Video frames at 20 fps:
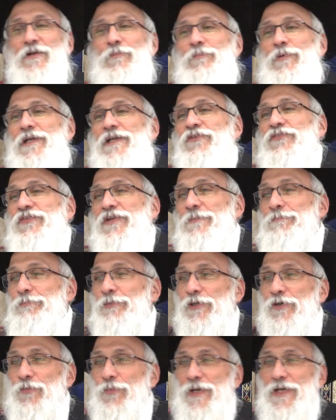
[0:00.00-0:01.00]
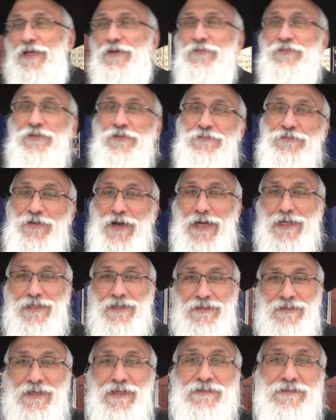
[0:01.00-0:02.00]
But a simpler way of
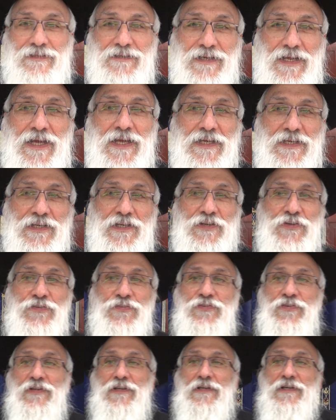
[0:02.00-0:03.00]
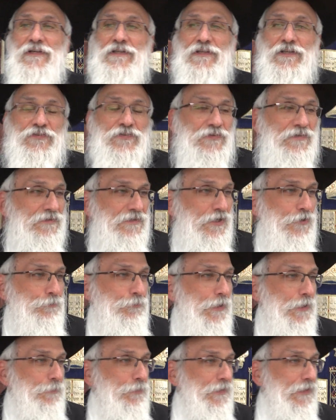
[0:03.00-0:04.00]
defining that today is, listen, there are
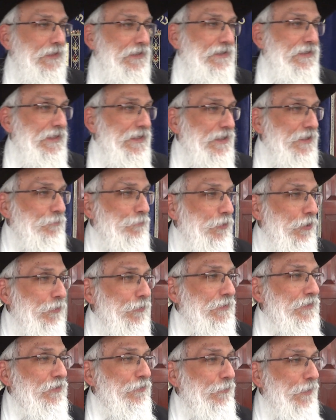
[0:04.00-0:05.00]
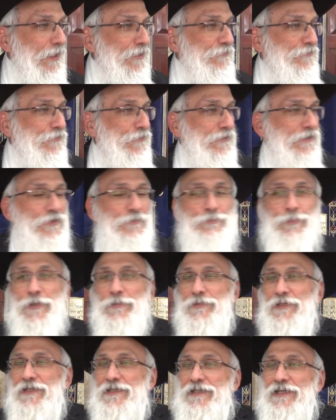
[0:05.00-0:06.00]
people that kick a ball with the right foot, there are
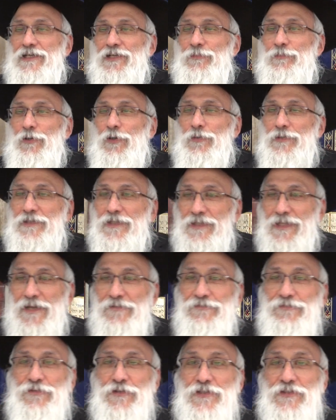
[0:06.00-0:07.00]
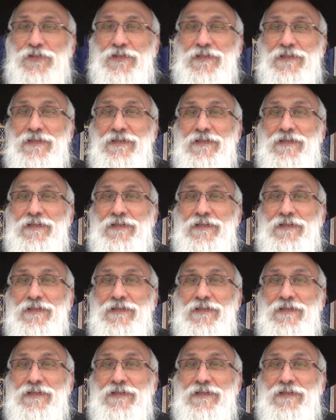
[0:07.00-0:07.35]
people that kick a ball with the left foot.